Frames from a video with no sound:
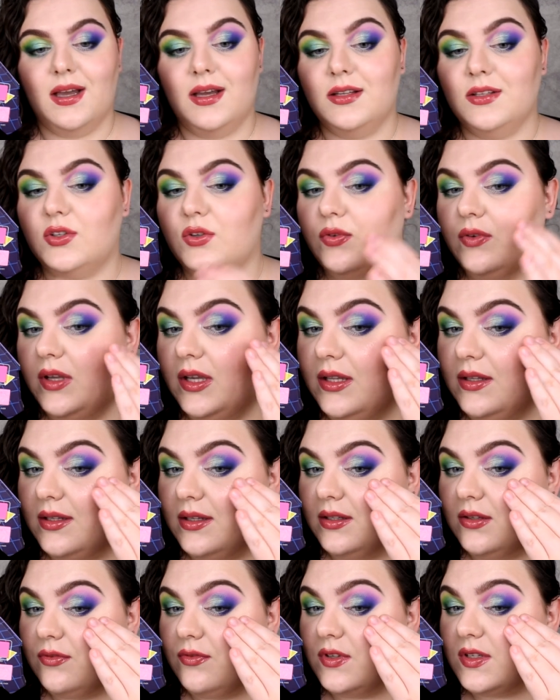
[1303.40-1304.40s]
and
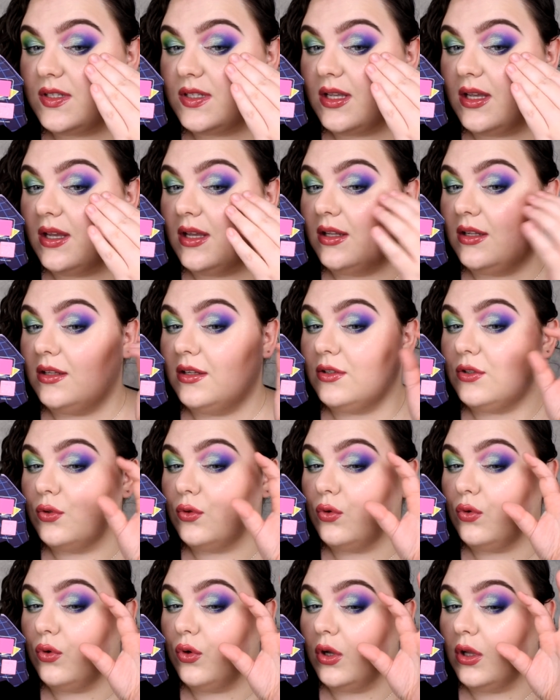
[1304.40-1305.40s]
created this
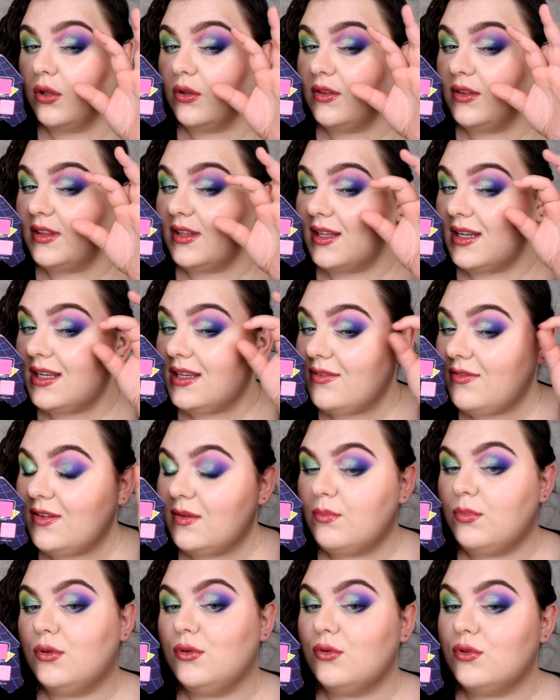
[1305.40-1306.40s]
little
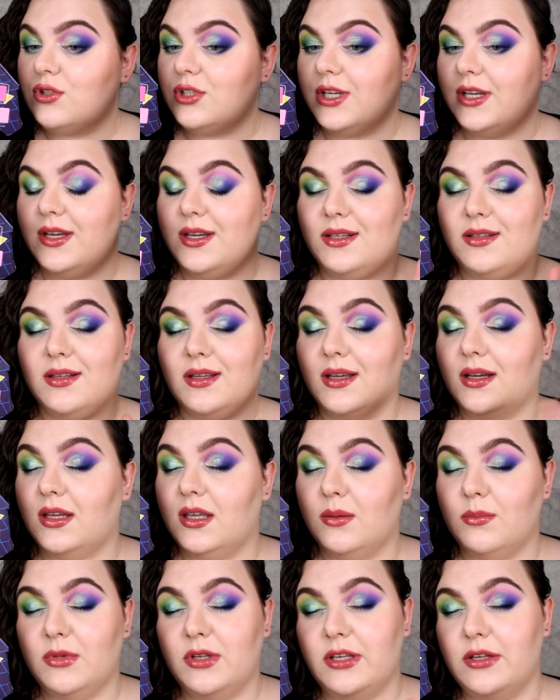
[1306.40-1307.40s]
navy blue shade. I
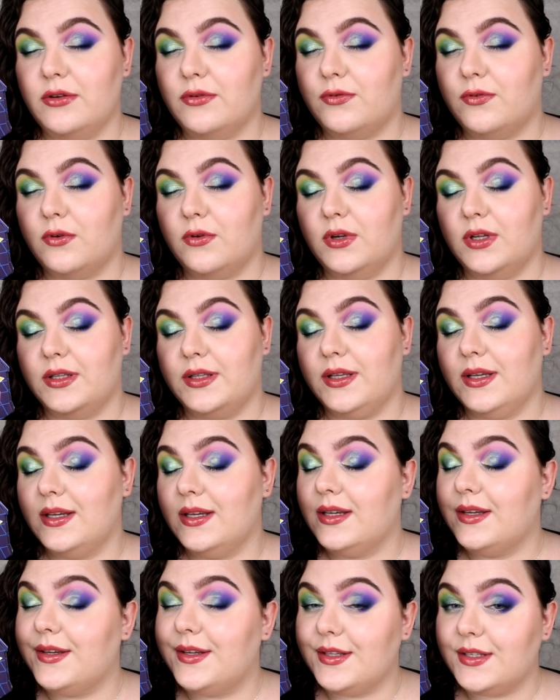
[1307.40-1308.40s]
am here for it.
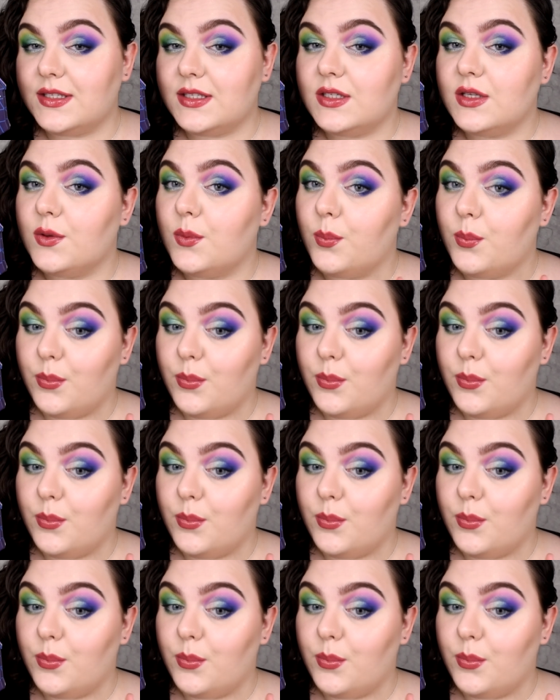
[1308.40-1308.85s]
It's